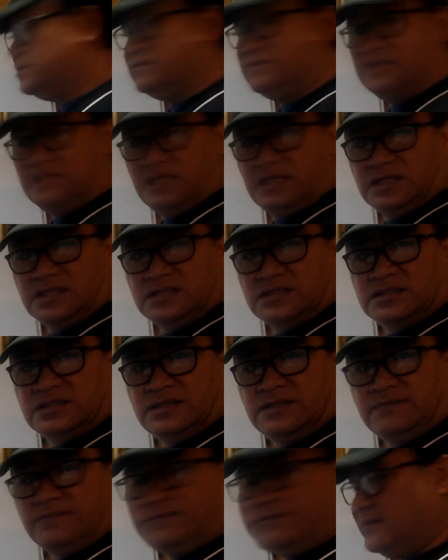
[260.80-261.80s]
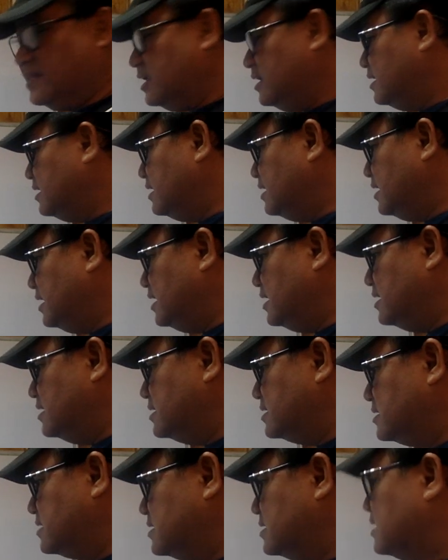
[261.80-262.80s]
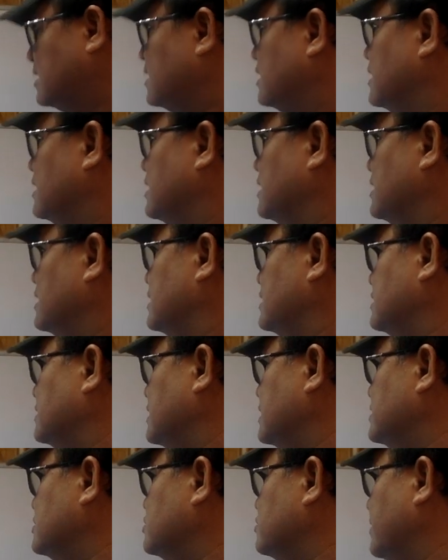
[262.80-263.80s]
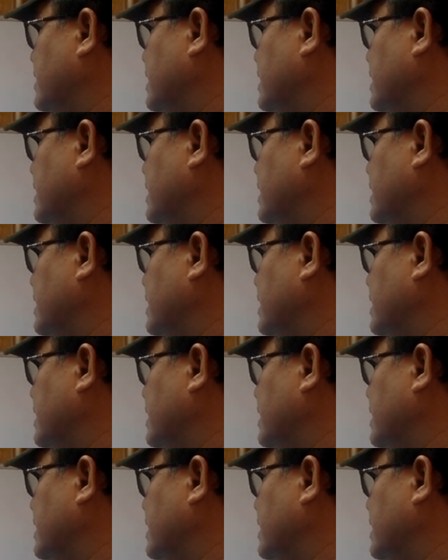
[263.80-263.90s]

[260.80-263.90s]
root of 6 is the